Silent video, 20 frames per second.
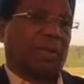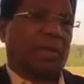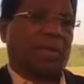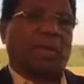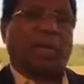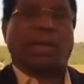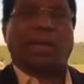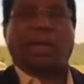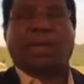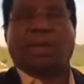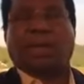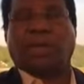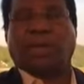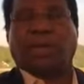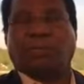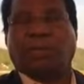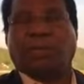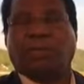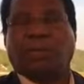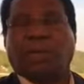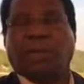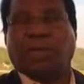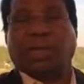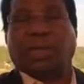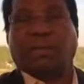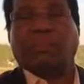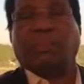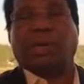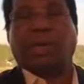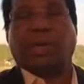India can
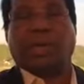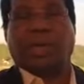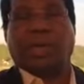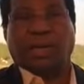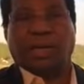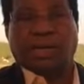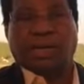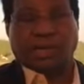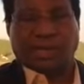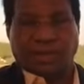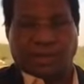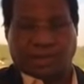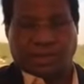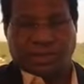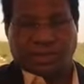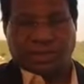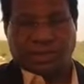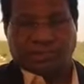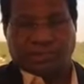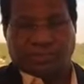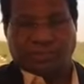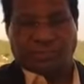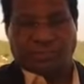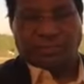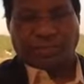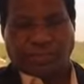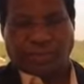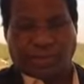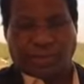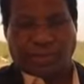overtake many countries.
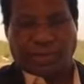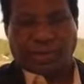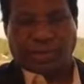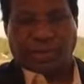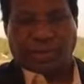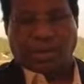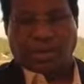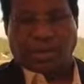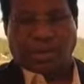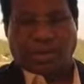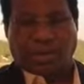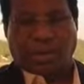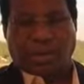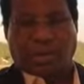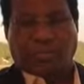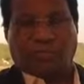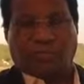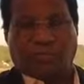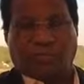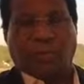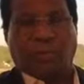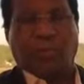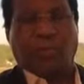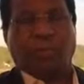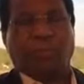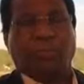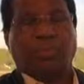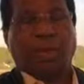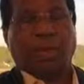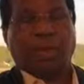If we
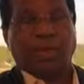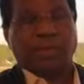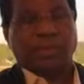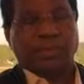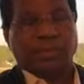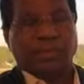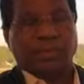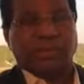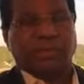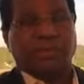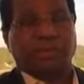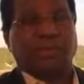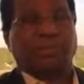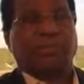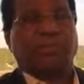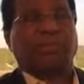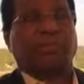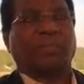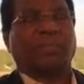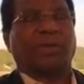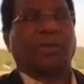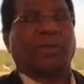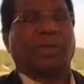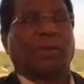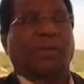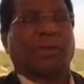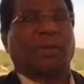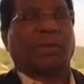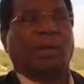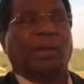grow fast
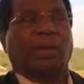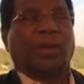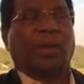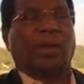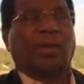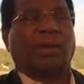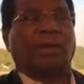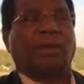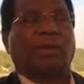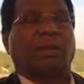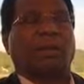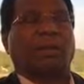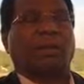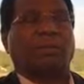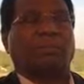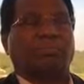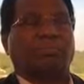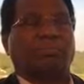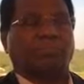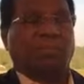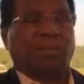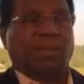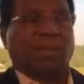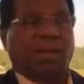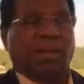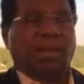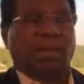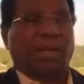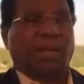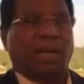and
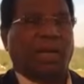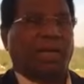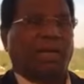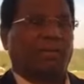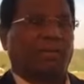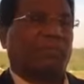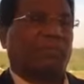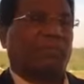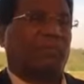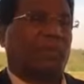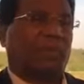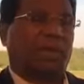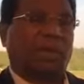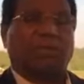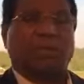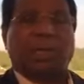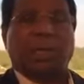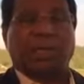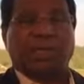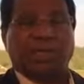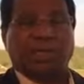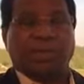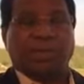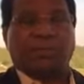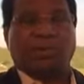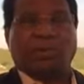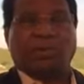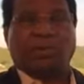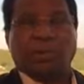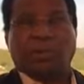at the rate of double-digit
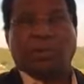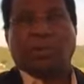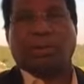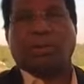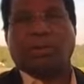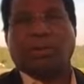growth,